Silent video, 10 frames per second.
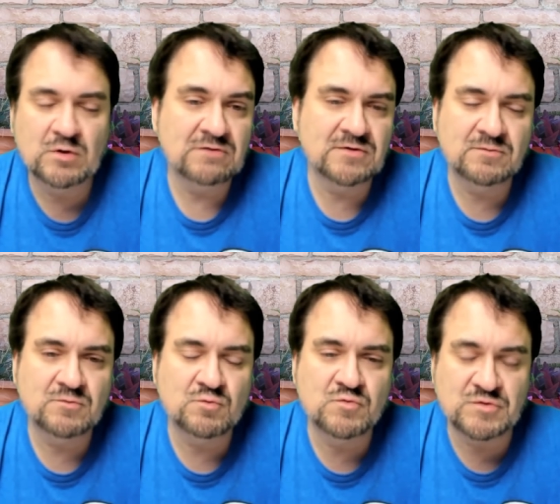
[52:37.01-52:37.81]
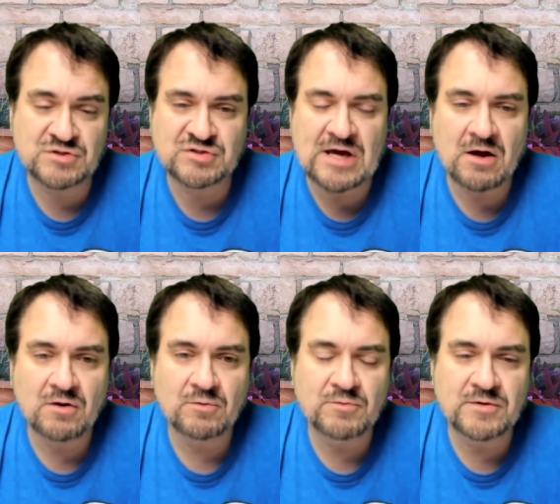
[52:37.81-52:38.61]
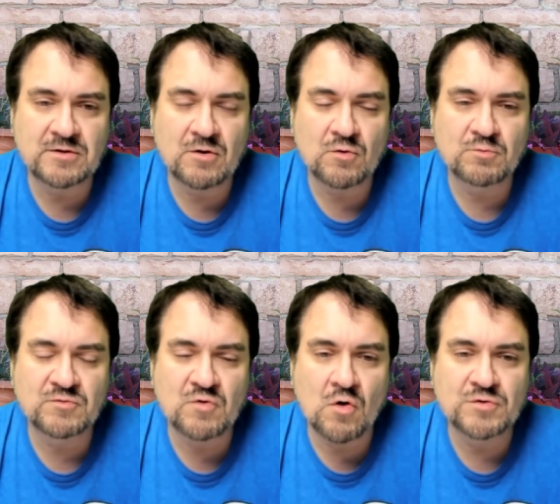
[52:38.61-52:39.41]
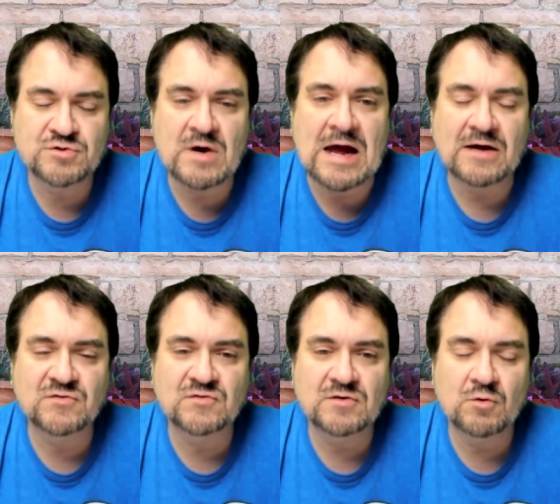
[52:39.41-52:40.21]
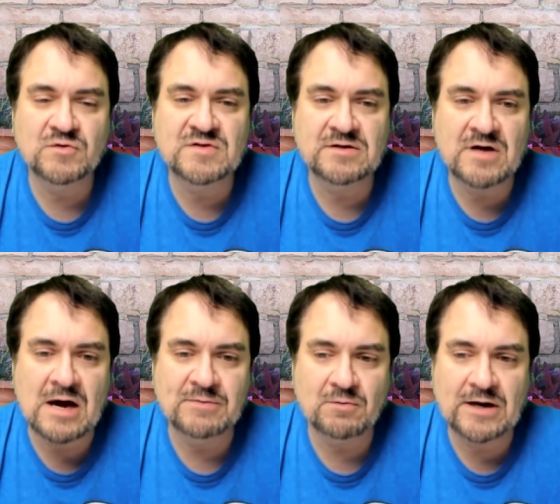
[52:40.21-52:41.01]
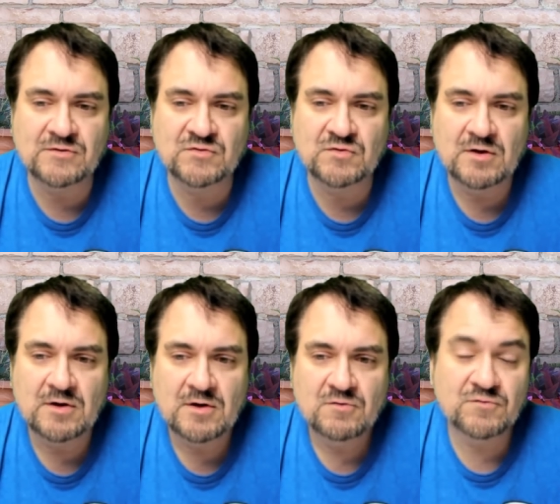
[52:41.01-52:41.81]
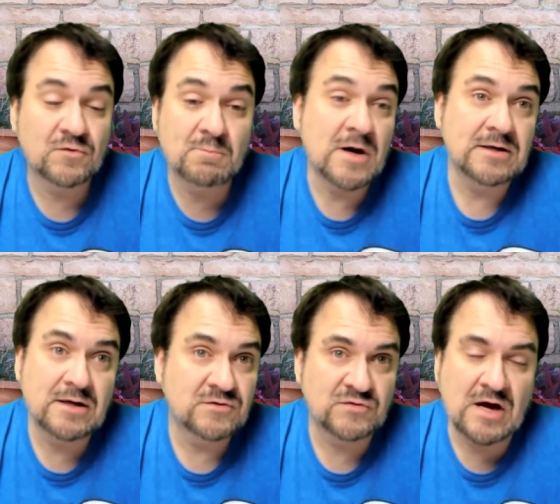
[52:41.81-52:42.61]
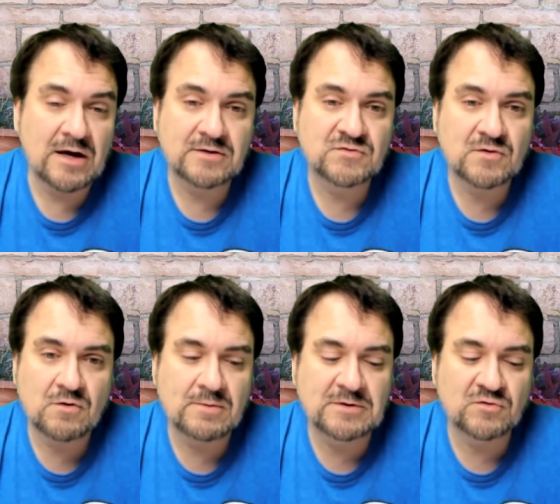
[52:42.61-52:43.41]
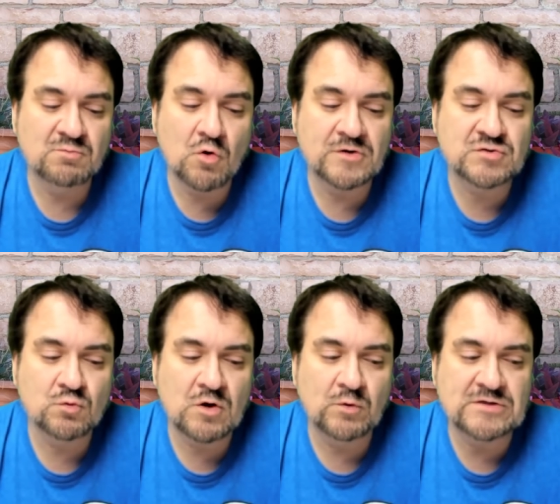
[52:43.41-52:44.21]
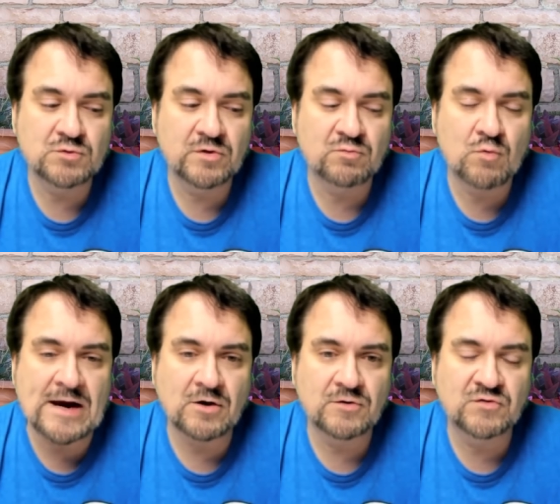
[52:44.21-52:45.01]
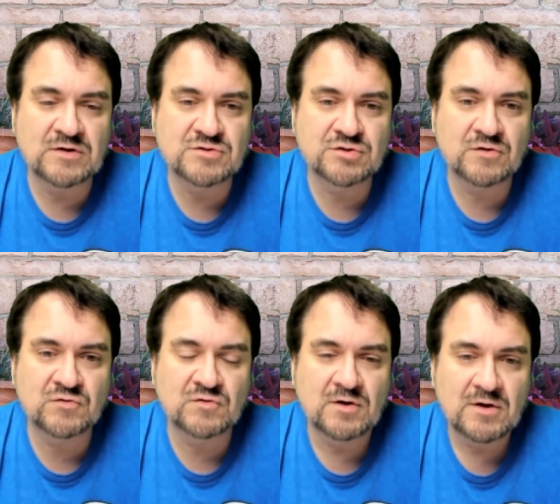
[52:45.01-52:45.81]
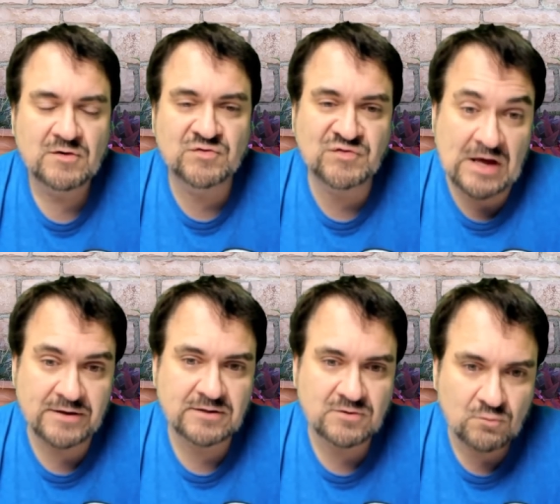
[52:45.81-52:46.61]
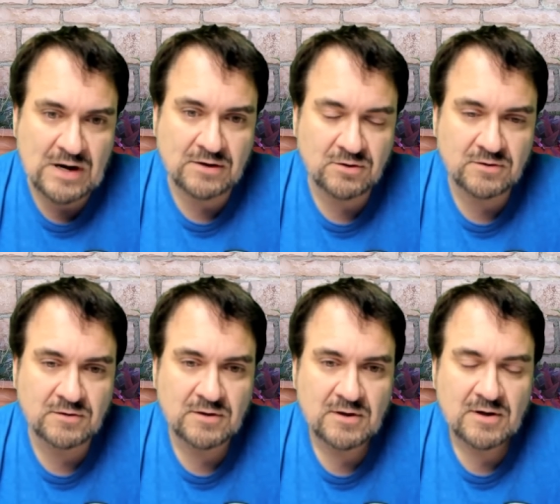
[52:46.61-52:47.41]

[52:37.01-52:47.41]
We even sell, you know, old tracks, you know, with dead copyrights for money on the side. So, I mean, there's more to what we do with records than just selling the record.